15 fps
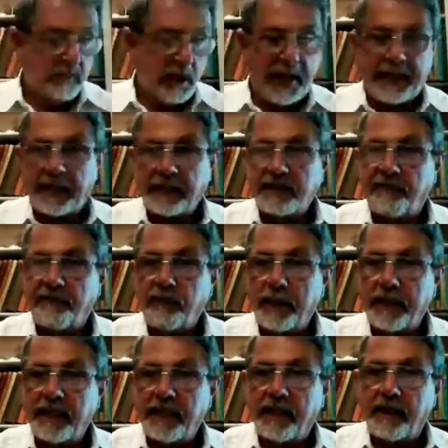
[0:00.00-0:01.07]
I guess if we
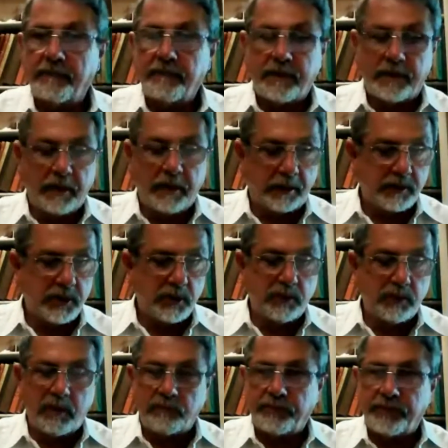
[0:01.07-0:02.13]
did a
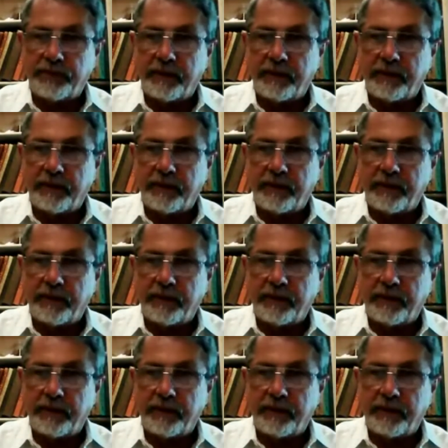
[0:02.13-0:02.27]
2,